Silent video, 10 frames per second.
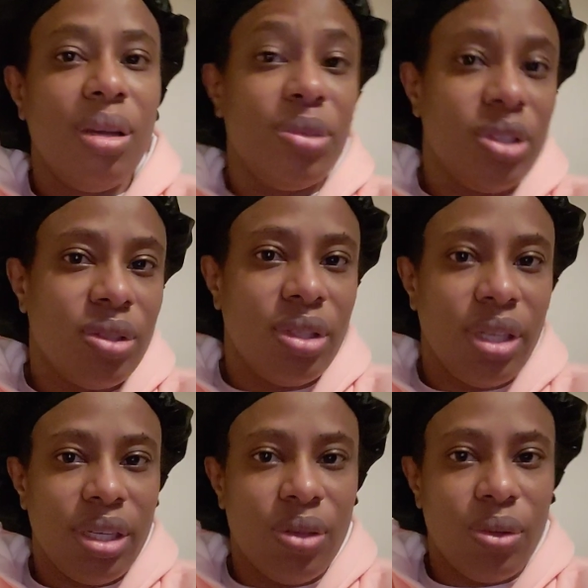I'm just
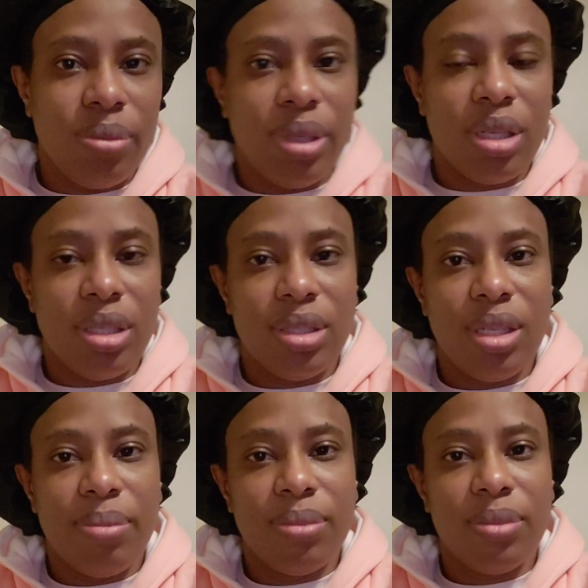gonna head out
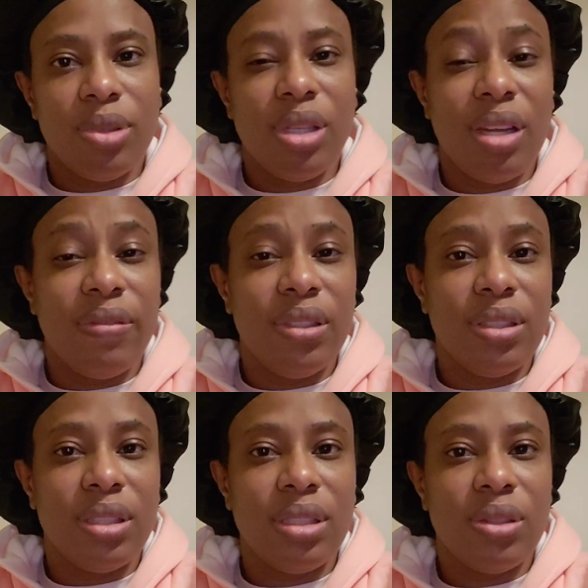because I'm to have
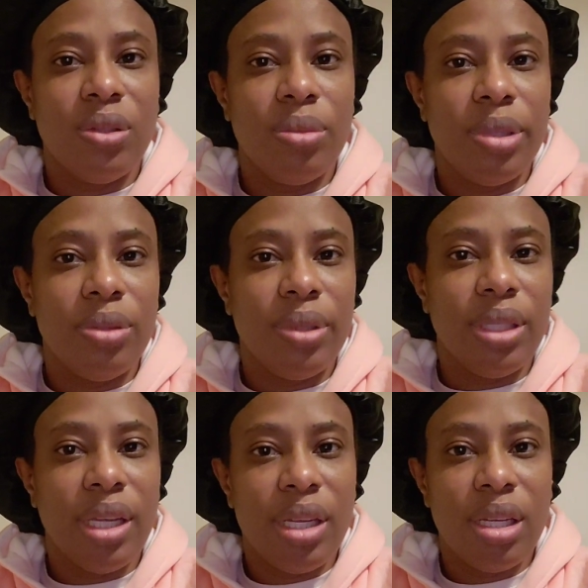this test done
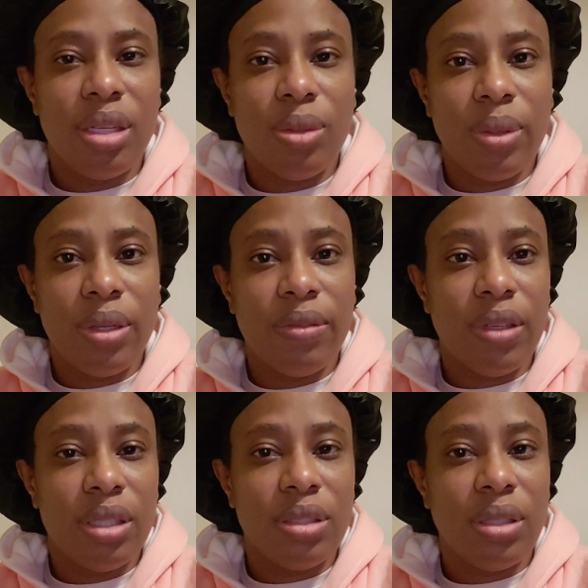between 9 and 12,
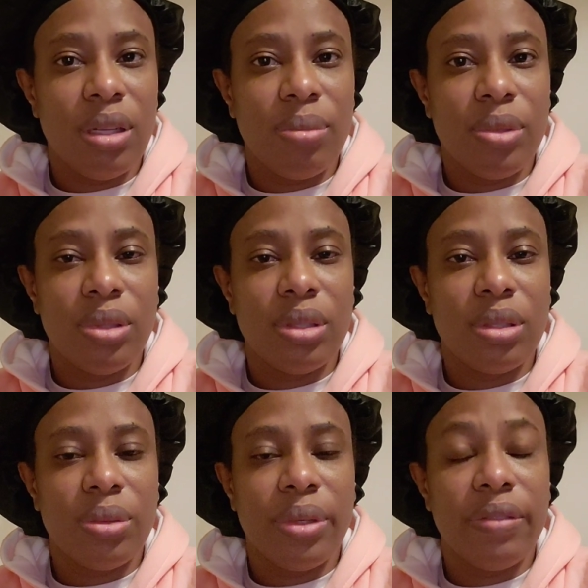and it's
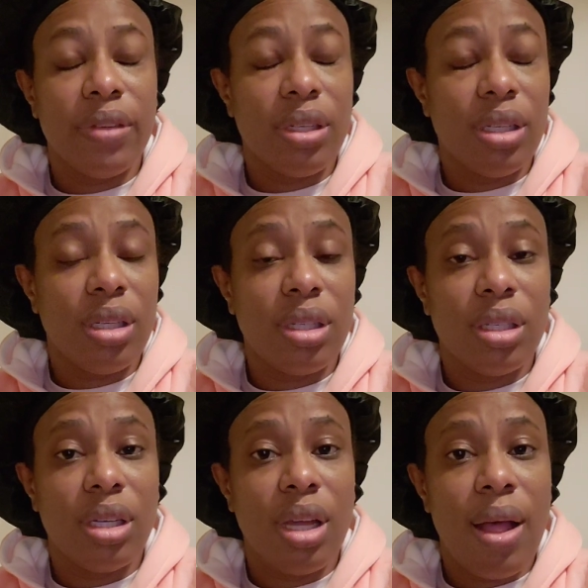almost 12
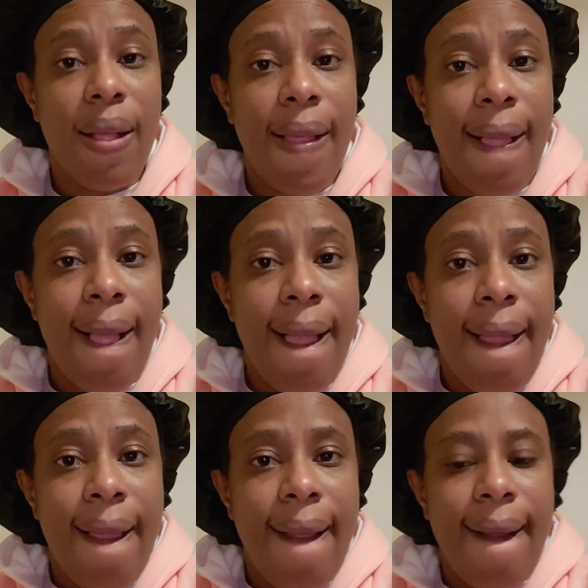o'clock,
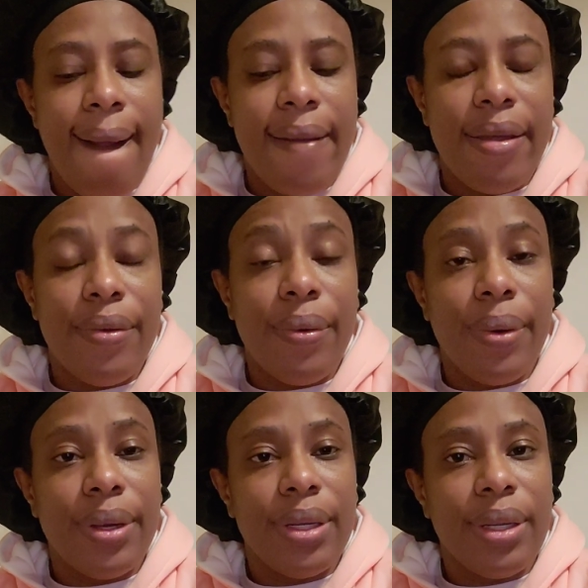and I don't
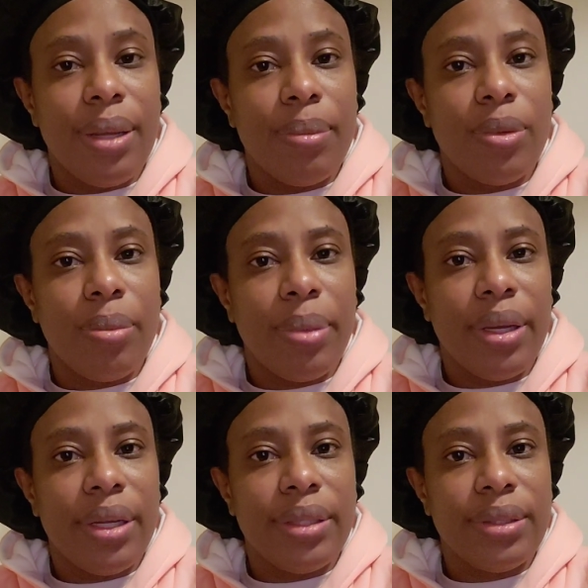want the time to
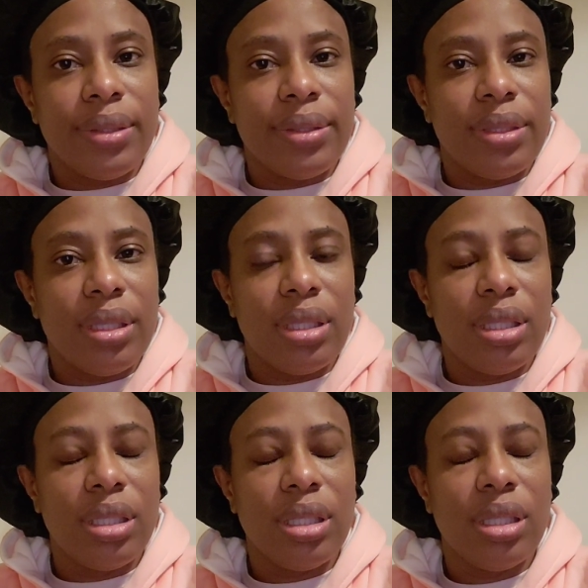pass.
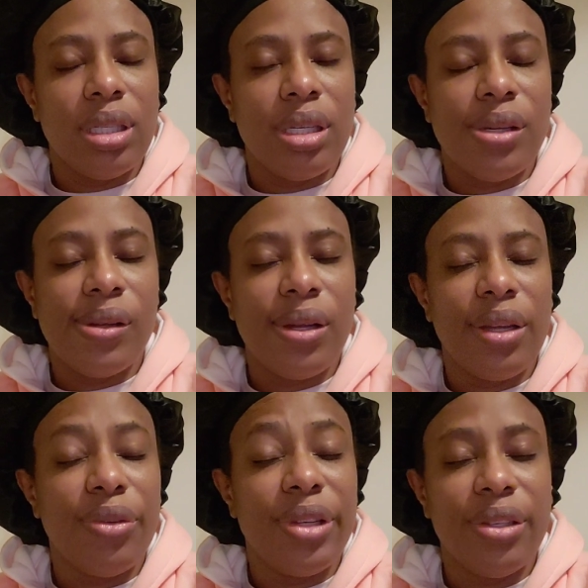
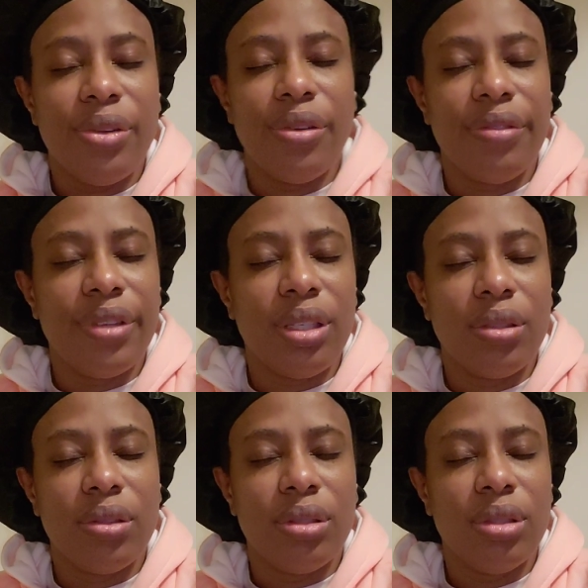I really don't
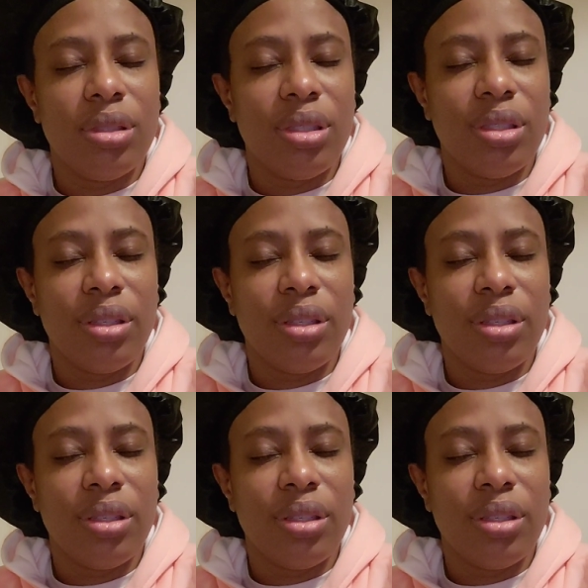feel good,